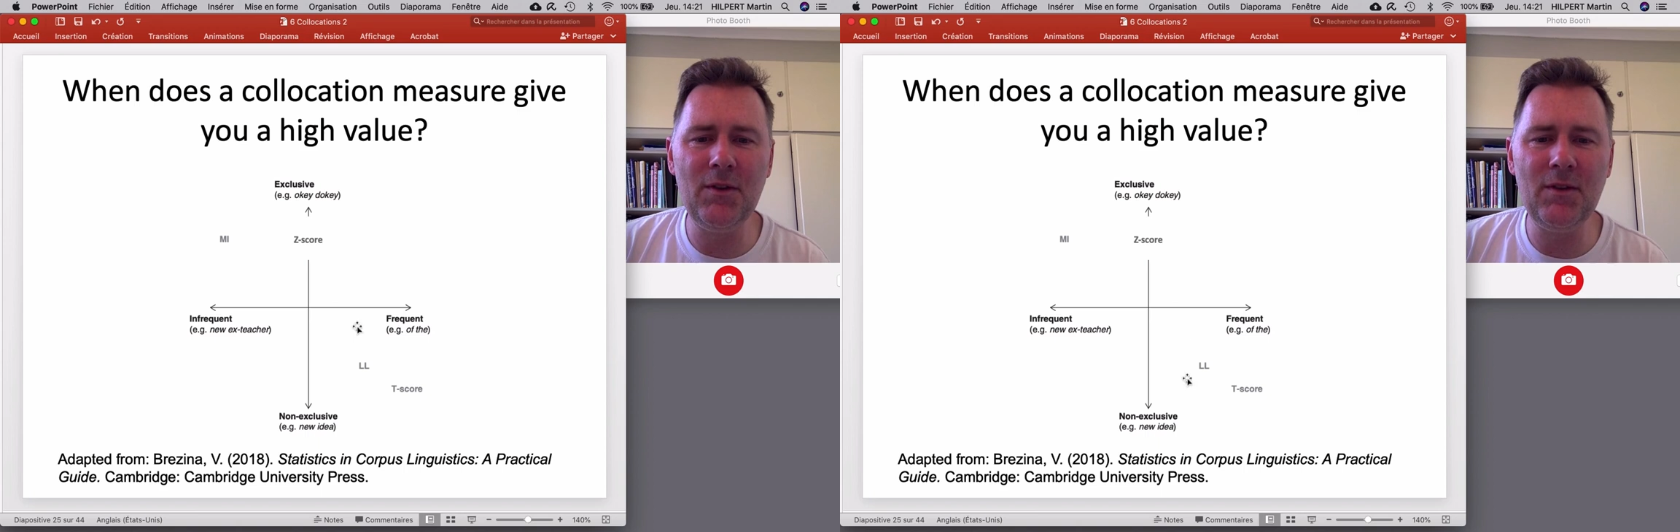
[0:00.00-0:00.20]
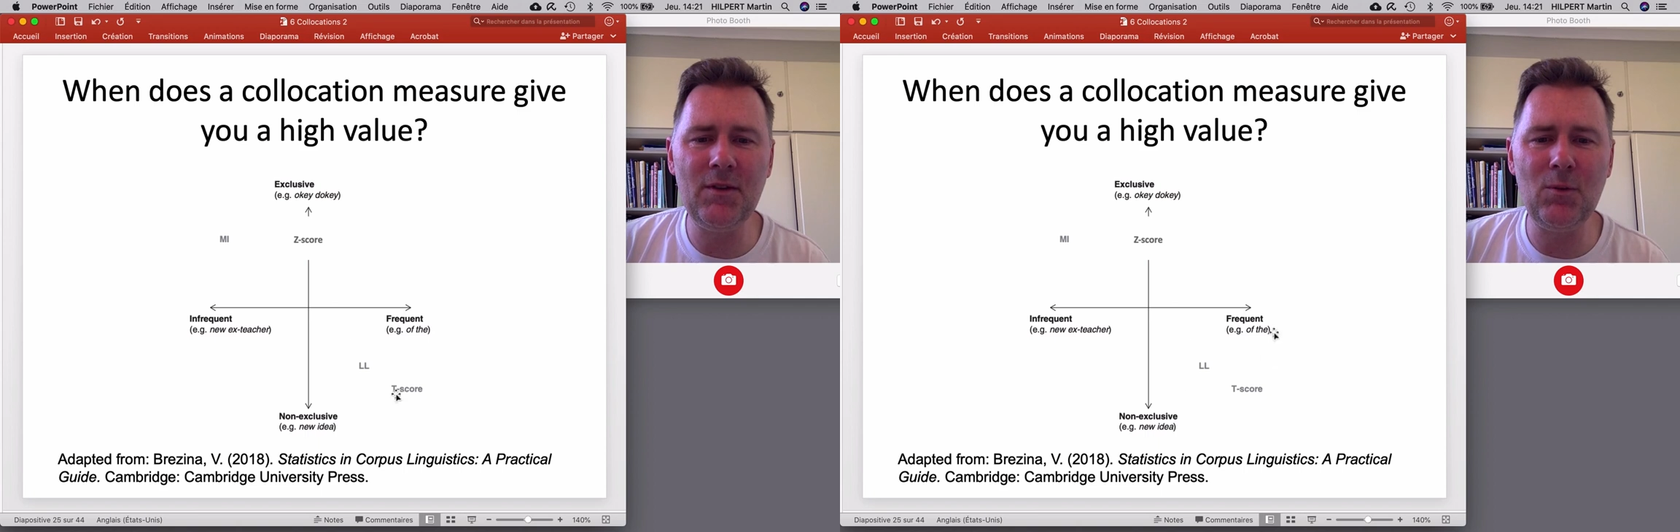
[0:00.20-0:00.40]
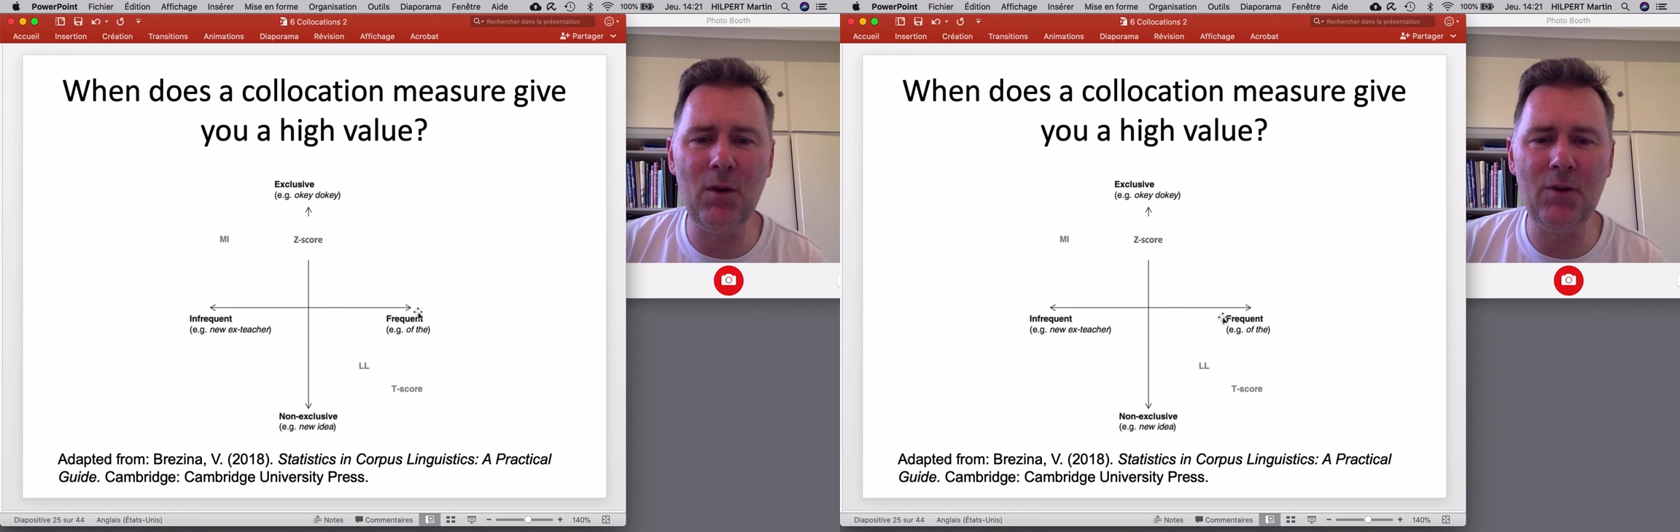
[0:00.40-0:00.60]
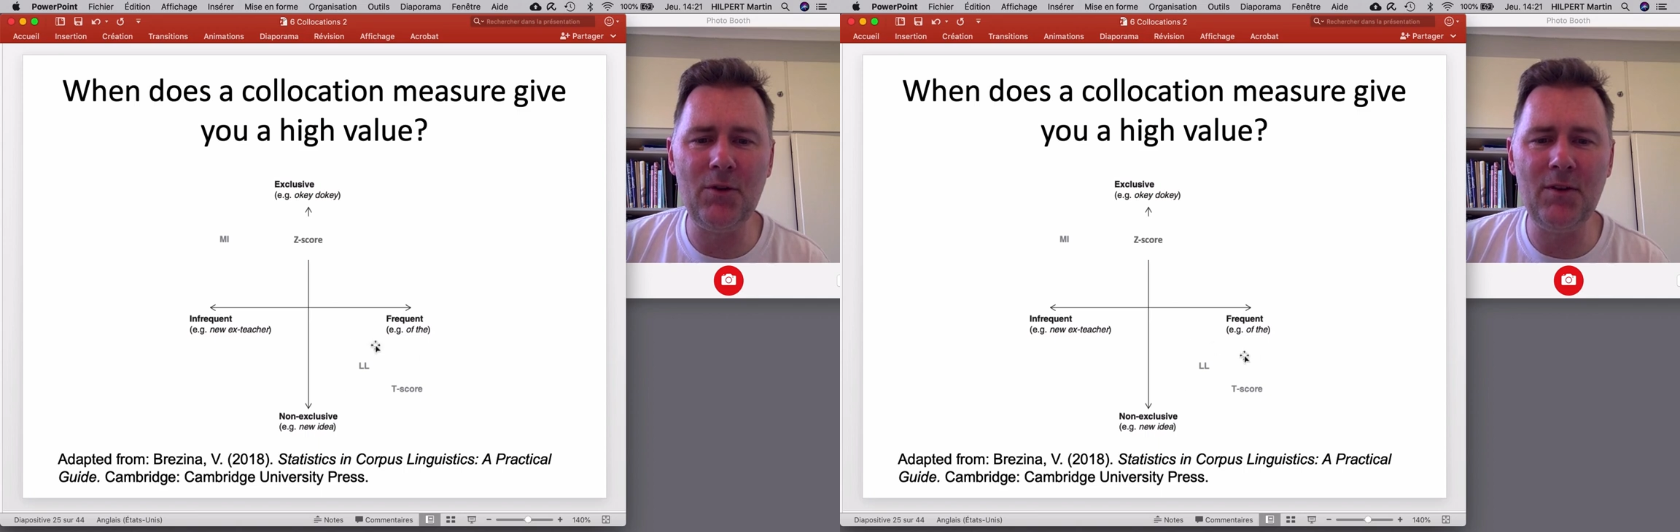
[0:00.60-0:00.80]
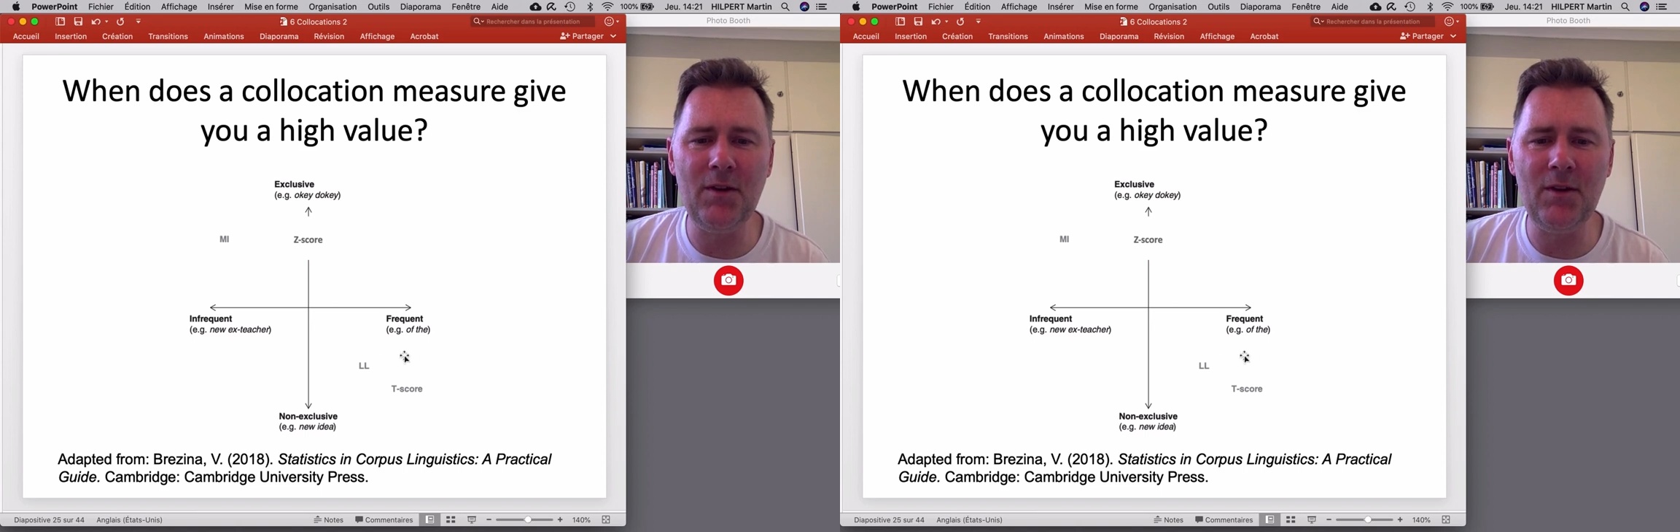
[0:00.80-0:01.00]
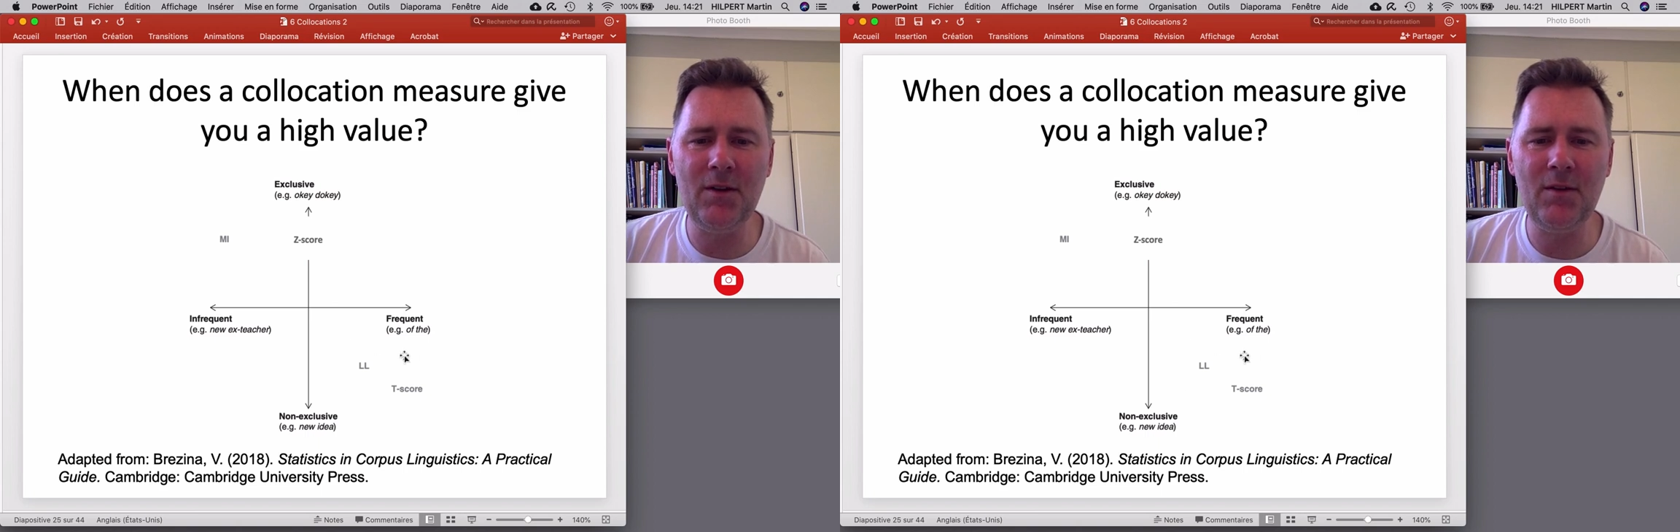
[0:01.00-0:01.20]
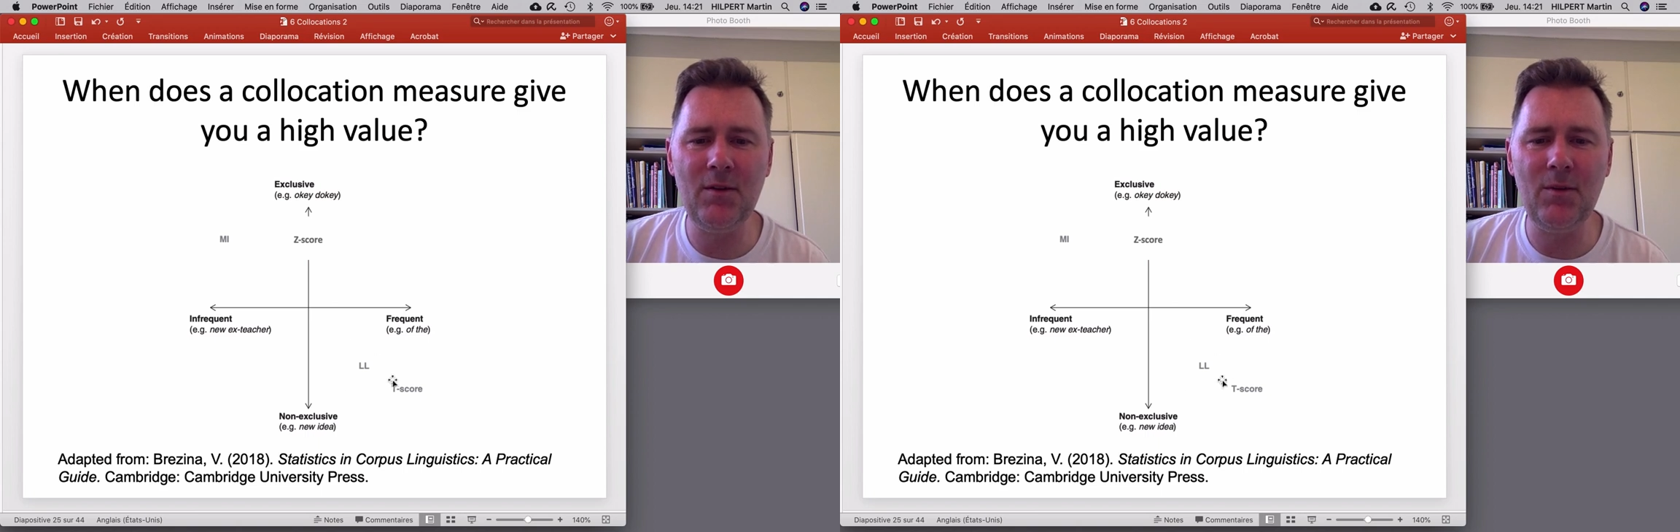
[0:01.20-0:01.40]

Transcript: this quadrant here,